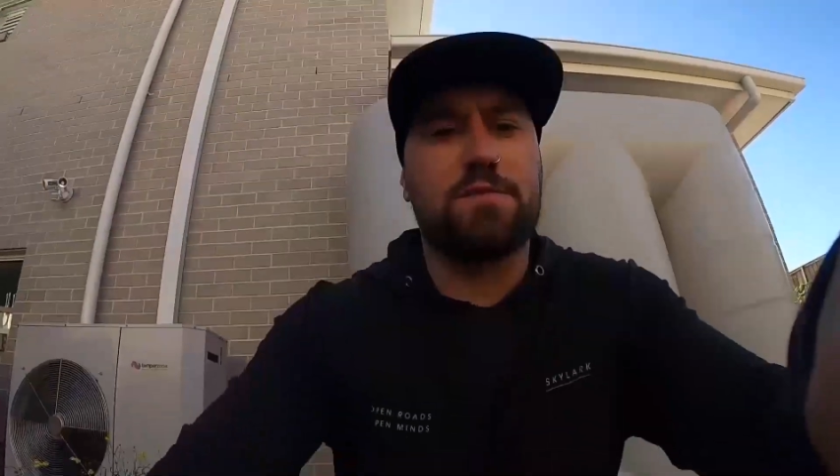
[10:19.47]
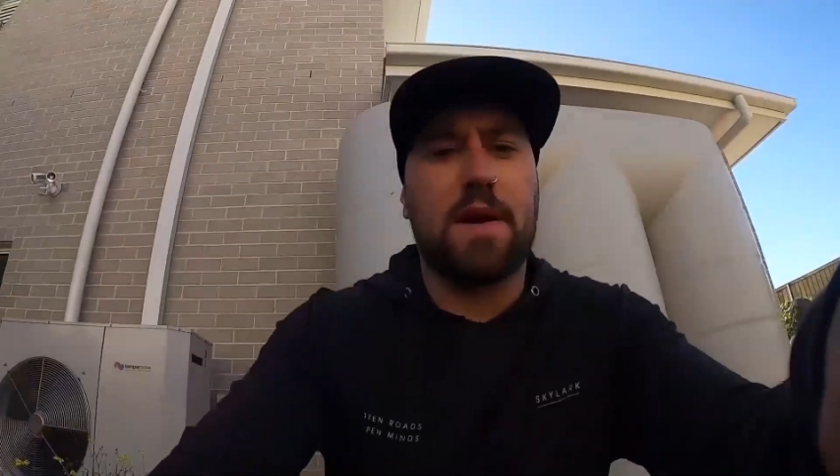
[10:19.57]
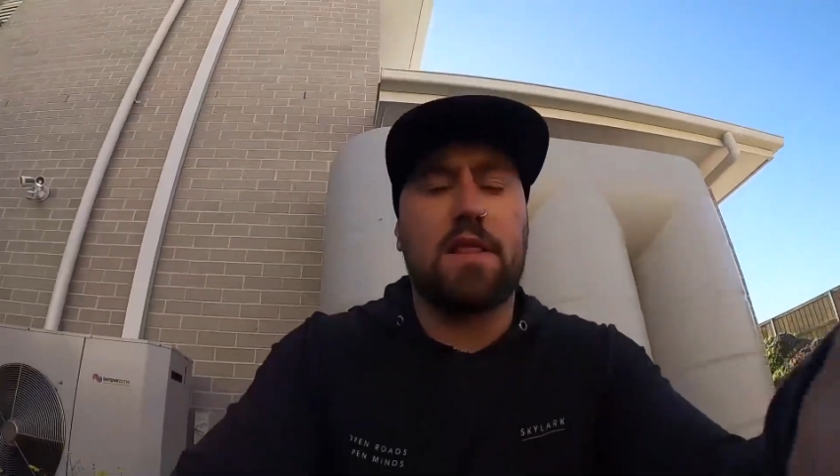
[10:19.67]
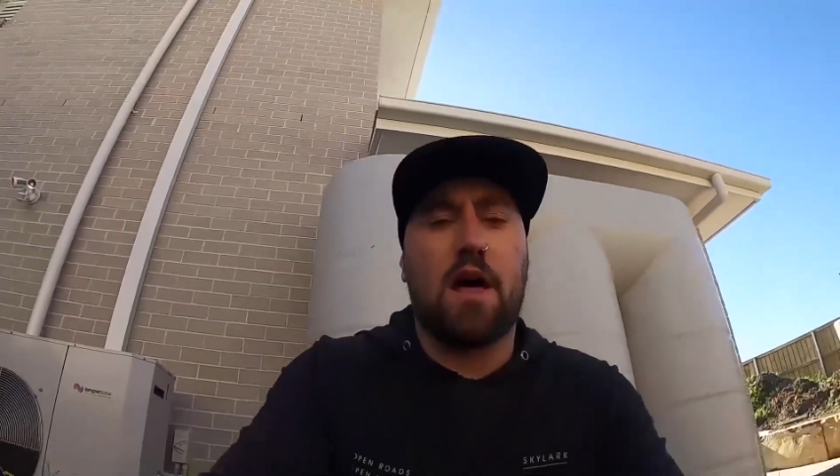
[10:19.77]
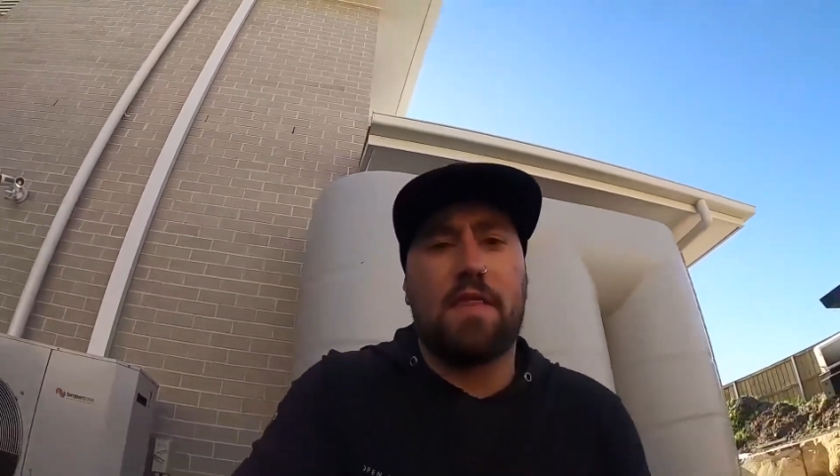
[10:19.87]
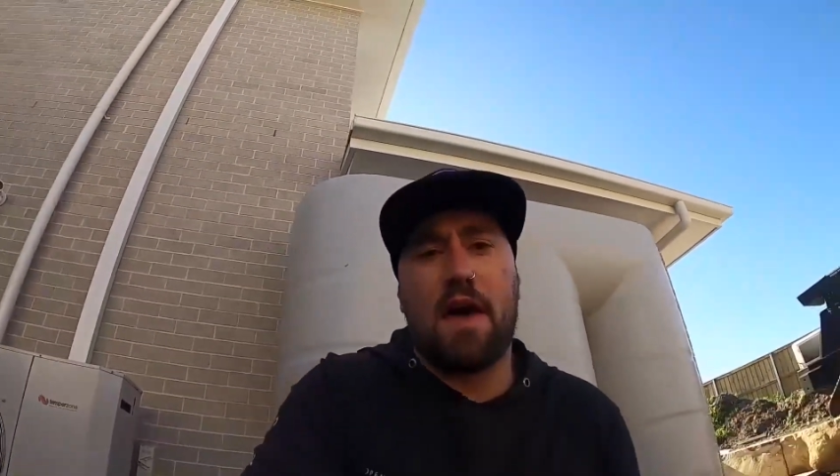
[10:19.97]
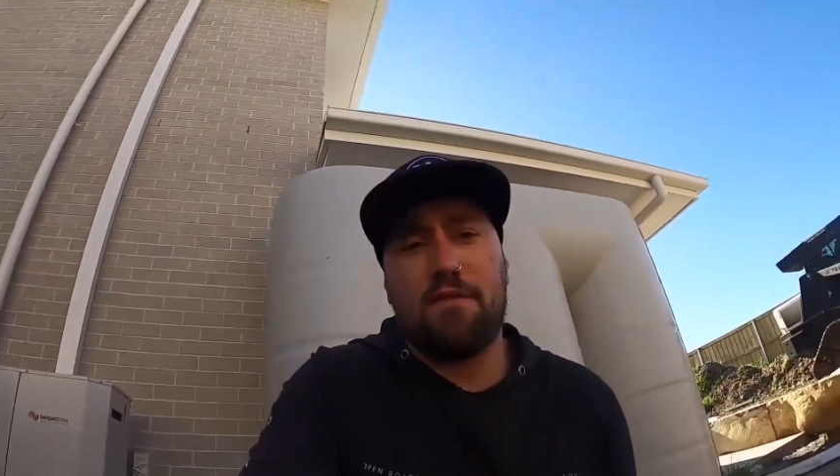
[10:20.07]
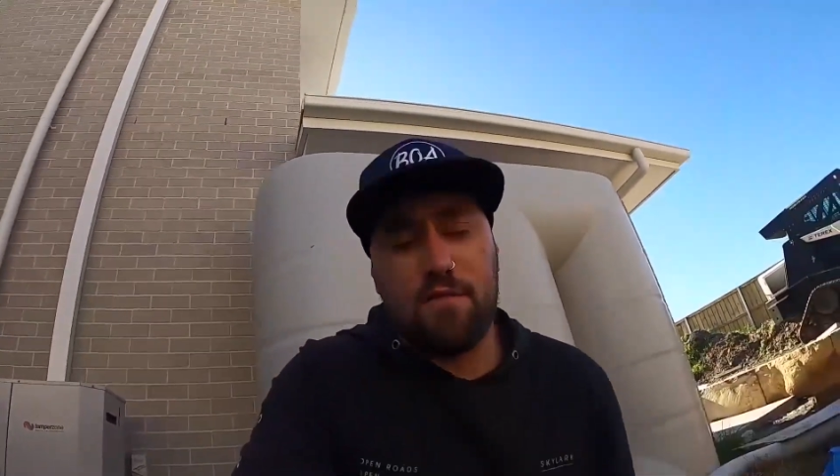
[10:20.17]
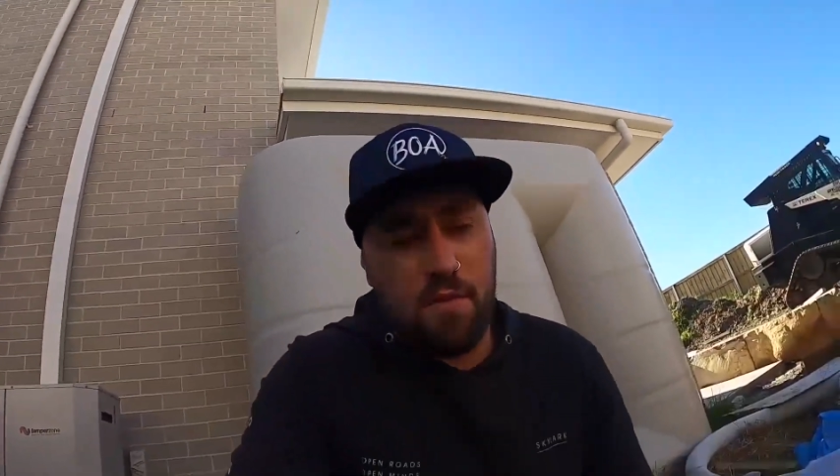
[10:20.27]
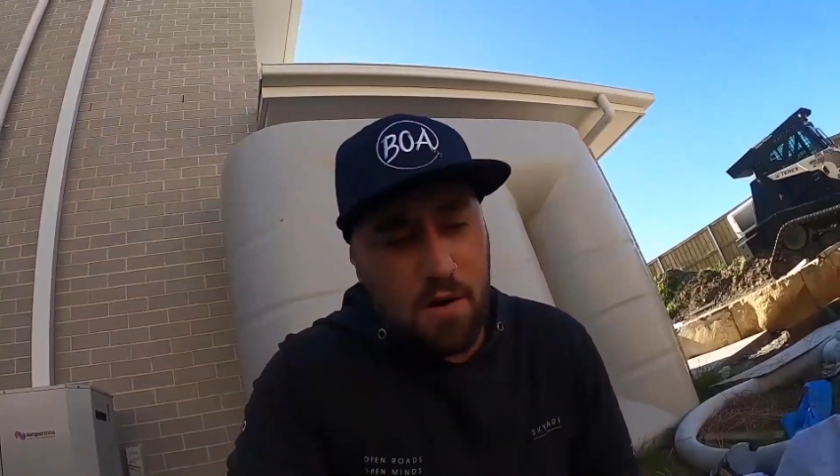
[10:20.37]
it's been like
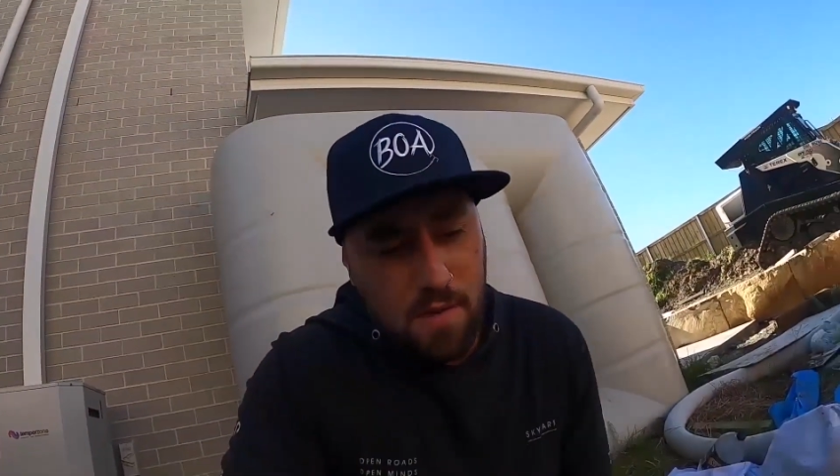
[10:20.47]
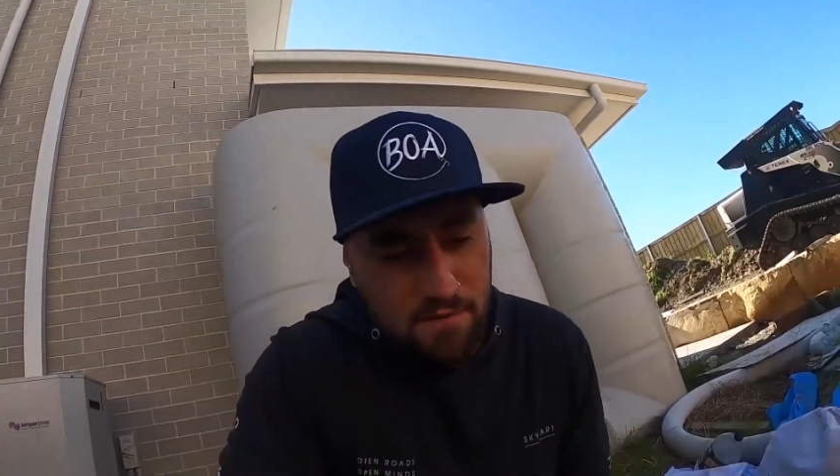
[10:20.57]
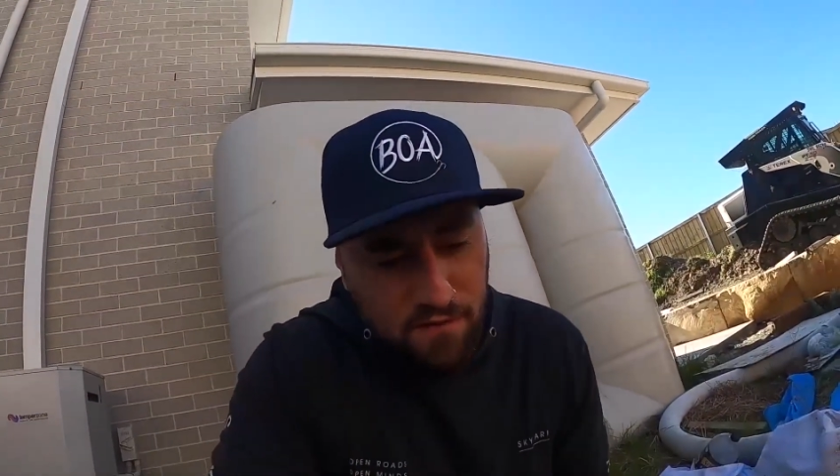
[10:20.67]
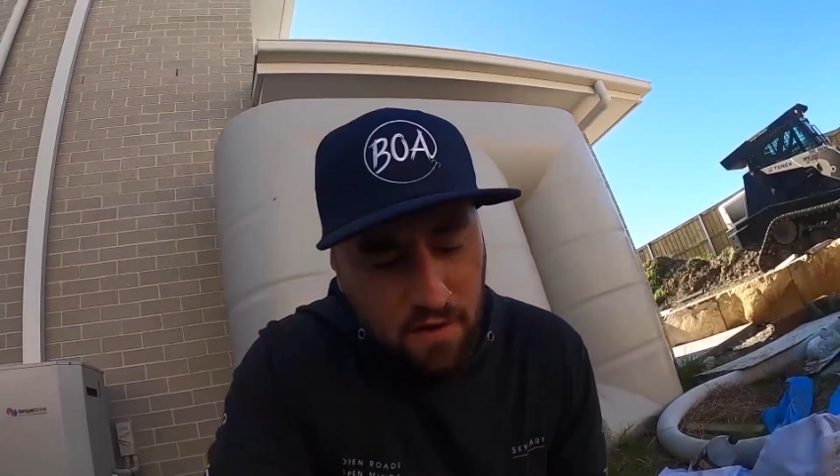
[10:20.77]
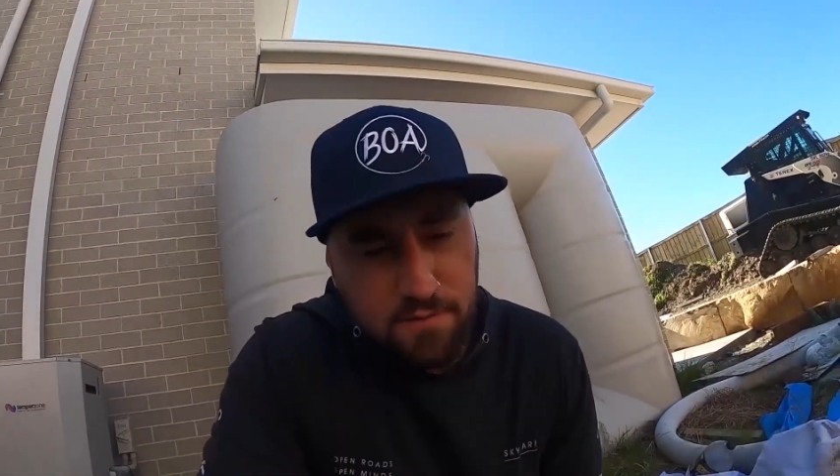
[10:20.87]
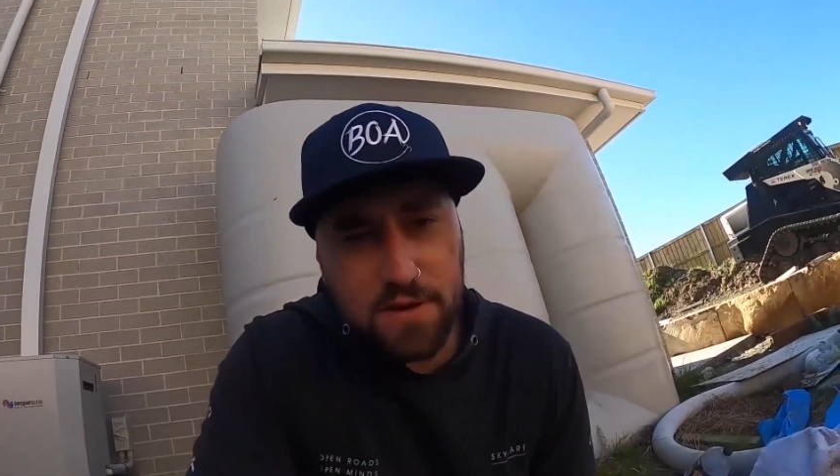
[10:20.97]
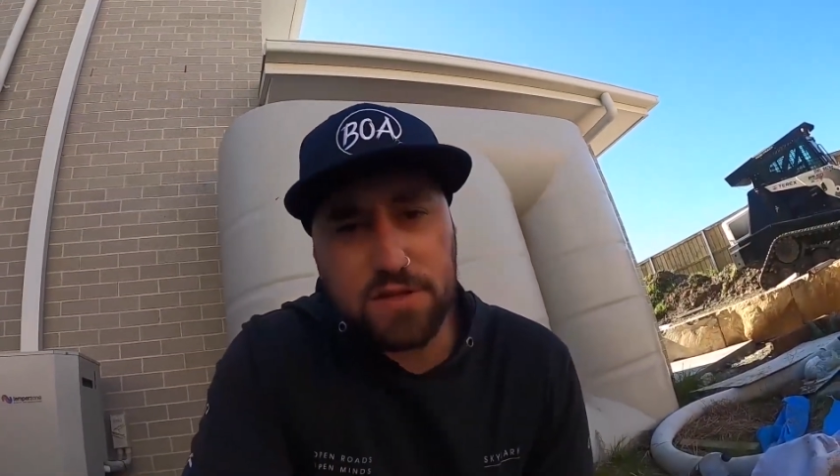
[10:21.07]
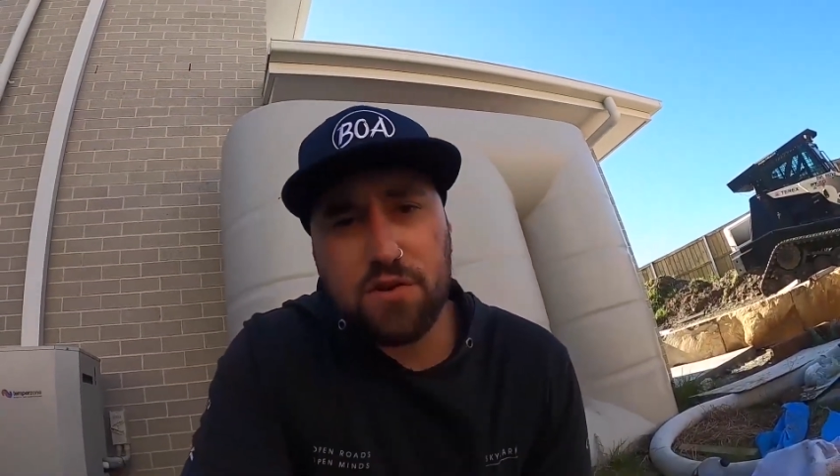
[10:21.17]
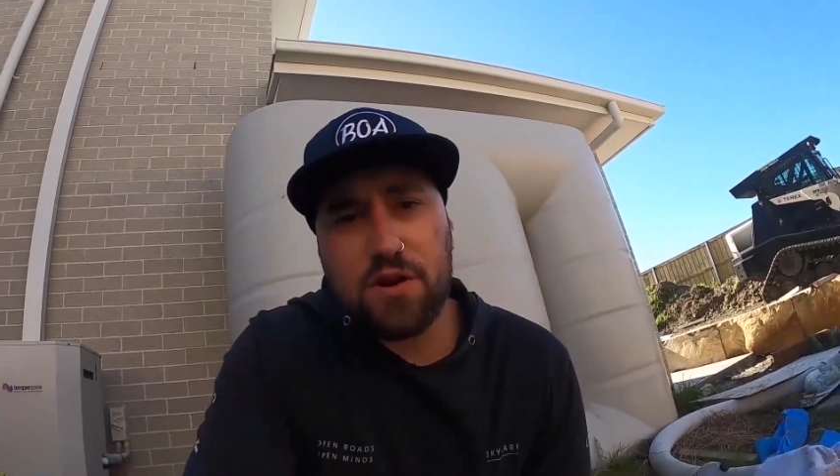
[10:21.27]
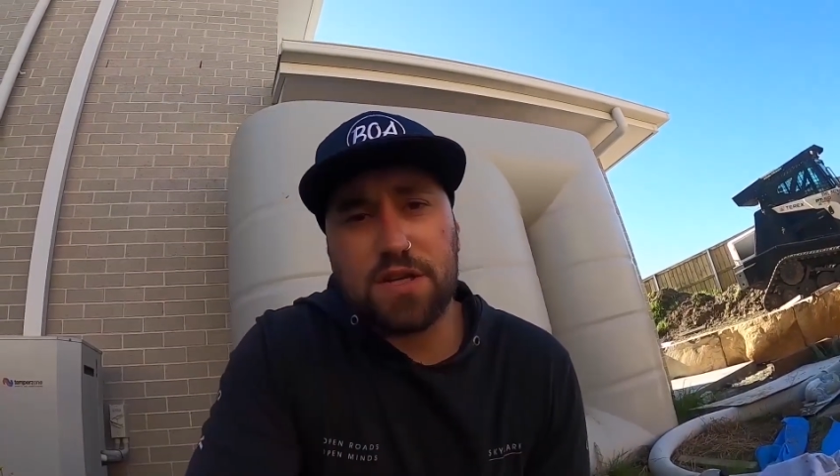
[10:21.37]
that for probably about 5
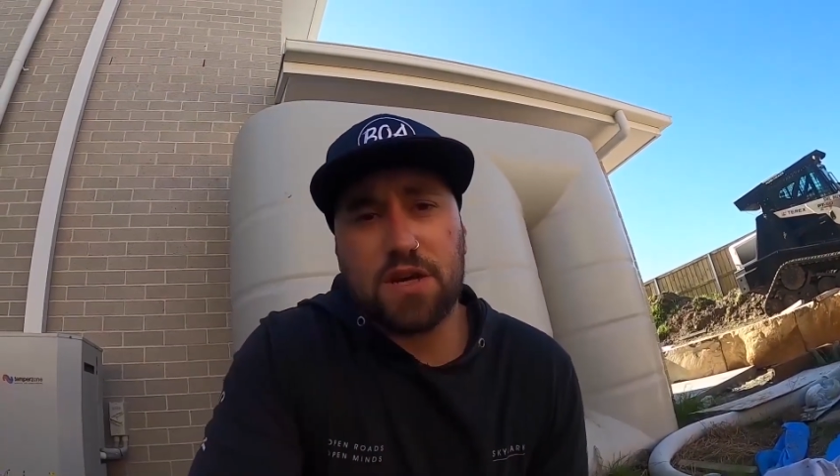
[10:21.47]
minutes already,